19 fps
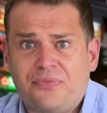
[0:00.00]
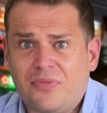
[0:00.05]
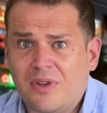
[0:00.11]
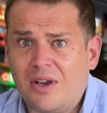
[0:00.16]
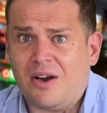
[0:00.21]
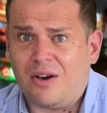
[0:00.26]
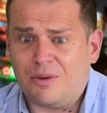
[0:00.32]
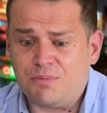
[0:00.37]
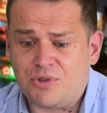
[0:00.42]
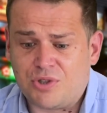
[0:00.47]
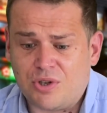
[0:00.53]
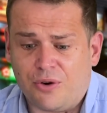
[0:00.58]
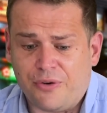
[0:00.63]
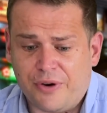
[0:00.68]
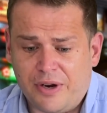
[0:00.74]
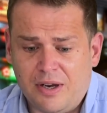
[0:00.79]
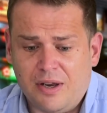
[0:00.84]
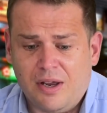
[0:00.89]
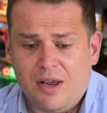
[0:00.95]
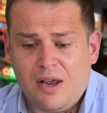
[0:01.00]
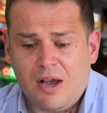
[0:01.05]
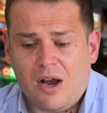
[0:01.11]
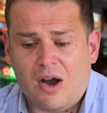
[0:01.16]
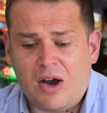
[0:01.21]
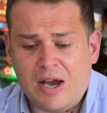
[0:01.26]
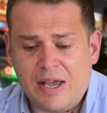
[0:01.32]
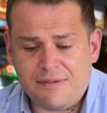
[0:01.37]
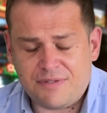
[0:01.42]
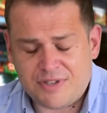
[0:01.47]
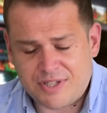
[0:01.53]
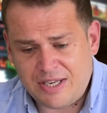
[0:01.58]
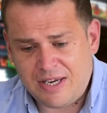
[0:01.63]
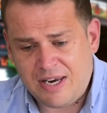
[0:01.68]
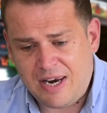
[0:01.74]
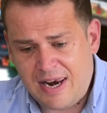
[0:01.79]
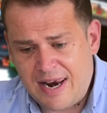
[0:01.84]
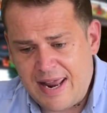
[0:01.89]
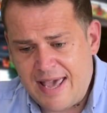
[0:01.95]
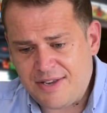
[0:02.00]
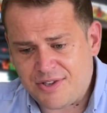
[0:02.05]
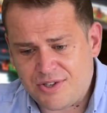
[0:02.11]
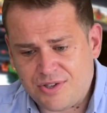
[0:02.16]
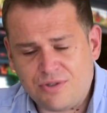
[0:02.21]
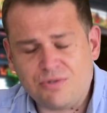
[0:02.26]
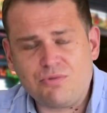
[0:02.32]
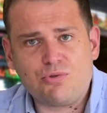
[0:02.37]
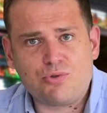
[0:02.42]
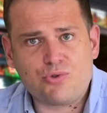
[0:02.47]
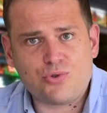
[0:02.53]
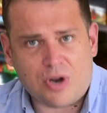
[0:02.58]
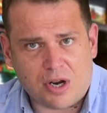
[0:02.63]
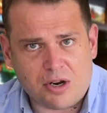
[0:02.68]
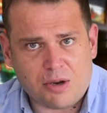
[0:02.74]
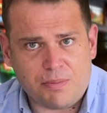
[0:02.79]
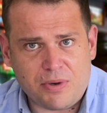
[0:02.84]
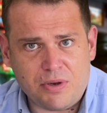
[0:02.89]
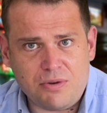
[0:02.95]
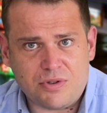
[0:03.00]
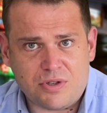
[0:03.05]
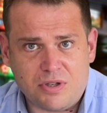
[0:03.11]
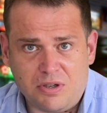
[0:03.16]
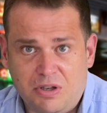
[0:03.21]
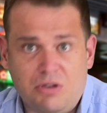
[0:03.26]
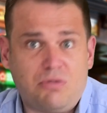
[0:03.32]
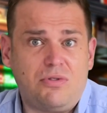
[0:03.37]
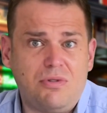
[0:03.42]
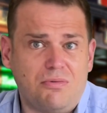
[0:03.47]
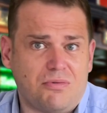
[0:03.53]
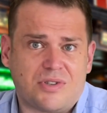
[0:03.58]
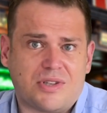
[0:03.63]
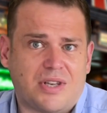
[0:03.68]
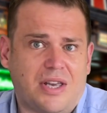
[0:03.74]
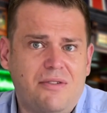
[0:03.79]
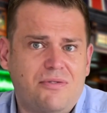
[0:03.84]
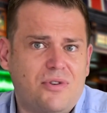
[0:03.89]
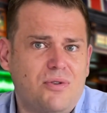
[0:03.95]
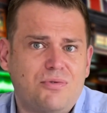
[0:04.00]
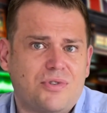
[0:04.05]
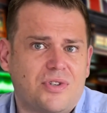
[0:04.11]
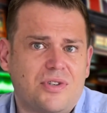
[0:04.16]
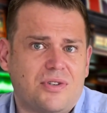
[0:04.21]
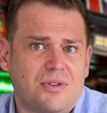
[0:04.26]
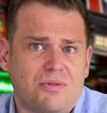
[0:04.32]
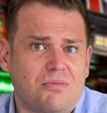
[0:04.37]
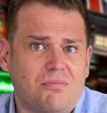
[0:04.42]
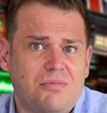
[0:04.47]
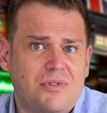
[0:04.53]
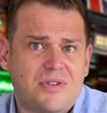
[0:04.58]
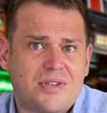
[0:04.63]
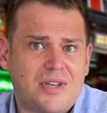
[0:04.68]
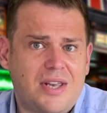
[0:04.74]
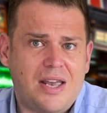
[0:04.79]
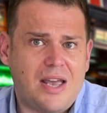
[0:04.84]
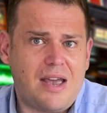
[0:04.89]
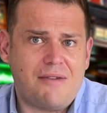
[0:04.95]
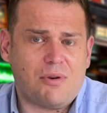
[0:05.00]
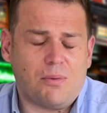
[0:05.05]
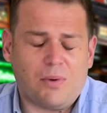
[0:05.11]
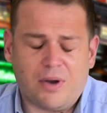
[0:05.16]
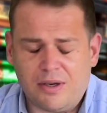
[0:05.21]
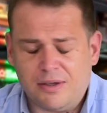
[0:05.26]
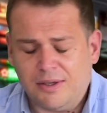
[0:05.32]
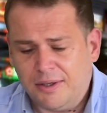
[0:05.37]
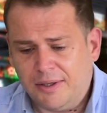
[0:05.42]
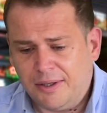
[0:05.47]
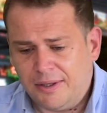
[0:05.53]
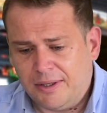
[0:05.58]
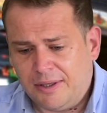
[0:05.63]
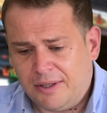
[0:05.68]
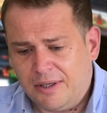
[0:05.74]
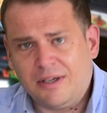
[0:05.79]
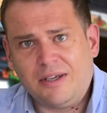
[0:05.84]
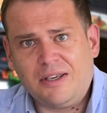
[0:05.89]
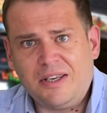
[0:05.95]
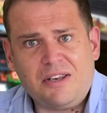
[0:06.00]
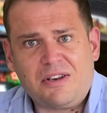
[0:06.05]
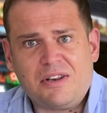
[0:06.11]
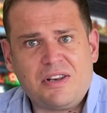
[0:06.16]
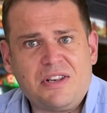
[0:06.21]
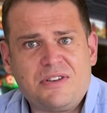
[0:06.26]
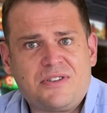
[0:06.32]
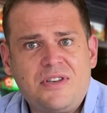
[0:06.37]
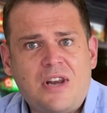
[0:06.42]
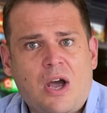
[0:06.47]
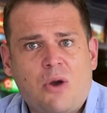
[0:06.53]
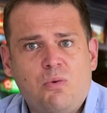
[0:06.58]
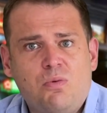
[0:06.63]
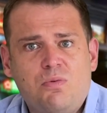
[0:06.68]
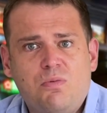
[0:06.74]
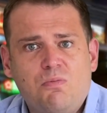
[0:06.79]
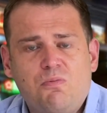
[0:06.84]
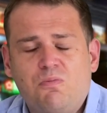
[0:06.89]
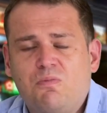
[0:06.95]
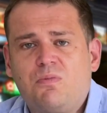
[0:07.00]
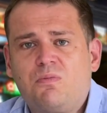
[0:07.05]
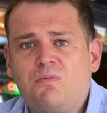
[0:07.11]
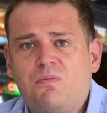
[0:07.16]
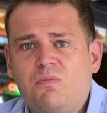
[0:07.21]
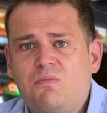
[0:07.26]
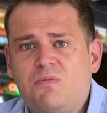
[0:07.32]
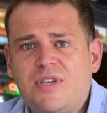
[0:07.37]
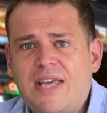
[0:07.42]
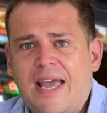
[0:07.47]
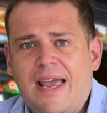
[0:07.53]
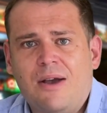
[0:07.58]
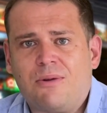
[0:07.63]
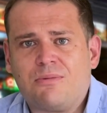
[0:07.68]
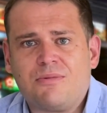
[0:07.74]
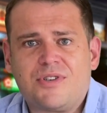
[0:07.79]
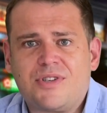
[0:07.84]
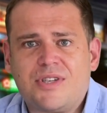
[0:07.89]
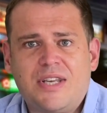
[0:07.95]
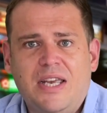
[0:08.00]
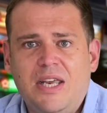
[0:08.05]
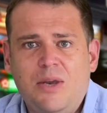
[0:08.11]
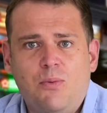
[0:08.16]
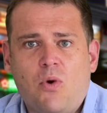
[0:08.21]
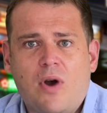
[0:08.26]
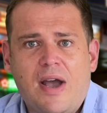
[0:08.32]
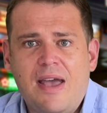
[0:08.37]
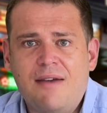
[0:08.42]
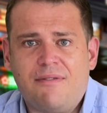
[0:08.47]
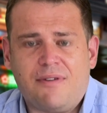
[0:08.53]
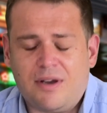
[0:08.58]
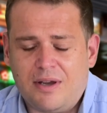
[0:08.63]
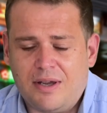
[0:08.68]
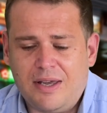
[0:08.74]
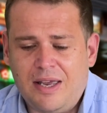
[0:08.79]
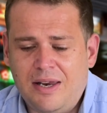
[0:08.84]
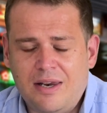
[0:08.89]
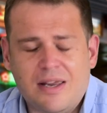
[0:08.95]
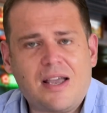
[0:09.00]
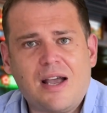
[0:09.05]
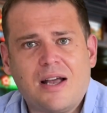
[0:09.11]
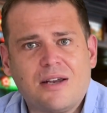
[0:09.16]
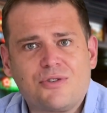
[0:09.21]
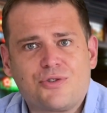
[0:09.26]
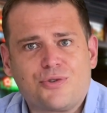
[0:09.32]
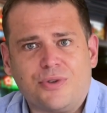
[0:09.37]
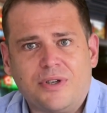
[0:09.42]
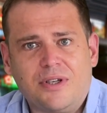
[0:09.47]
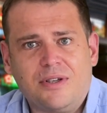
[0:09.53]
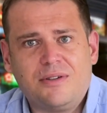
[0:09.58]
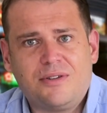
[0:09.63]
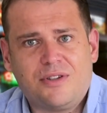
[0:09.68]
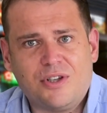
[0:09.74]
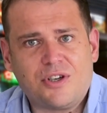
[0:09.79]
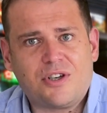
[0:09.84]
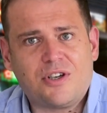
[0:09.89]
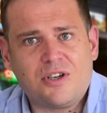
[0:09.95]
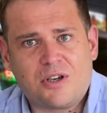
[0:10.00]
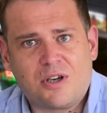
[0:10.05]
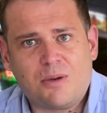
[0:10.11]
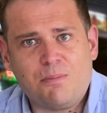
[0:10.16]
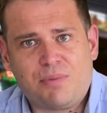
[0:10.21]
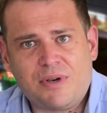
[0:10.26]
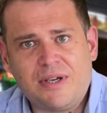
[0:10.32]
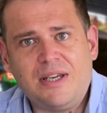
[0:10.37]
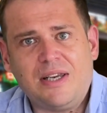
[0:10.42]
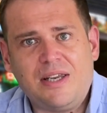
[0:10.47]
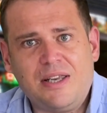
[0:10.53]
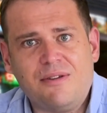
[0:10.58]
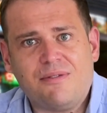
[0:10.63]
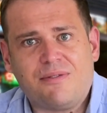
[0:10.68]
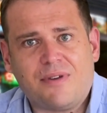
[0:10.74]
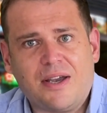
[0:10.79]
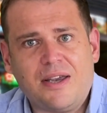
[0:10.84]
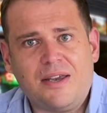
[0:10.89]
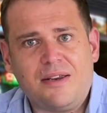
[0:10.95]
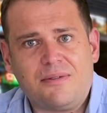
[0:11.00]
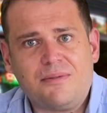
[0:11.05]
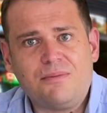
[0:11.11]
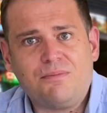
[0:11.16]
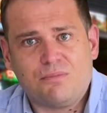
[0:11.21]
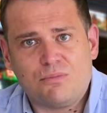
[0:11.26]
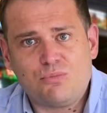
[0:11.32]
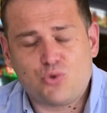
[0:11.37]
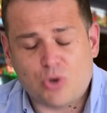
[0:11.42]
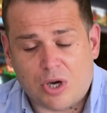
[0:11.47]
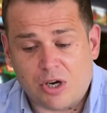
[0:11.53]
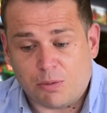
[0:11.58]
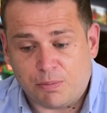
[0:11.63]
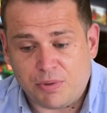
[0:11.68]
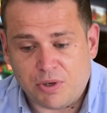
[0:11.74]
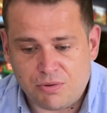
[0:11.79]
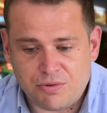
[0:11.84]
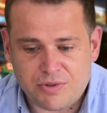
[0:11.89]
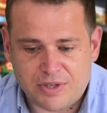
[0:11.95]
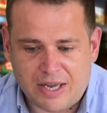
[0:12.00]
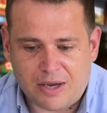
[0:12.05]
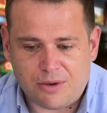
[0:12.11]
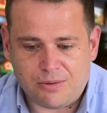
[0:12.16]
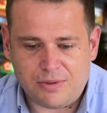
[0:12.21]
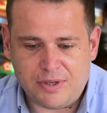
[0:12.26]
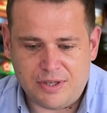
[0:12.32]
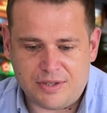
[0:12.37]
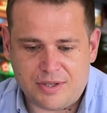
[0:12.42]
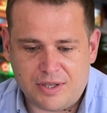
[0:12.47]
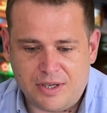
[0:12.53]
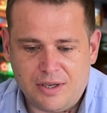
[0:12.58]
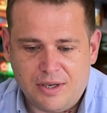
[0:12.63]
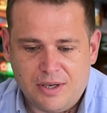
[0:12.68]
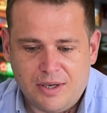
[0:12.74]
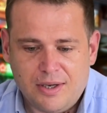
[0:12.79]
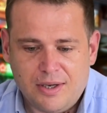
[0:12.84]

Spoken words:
Oh, I'm sorry, I have seen less drug abuse. You do see it, of course you do. You see it everywhere. There's no town, city, whatever in the country that can completely evade drug abuse now, is there?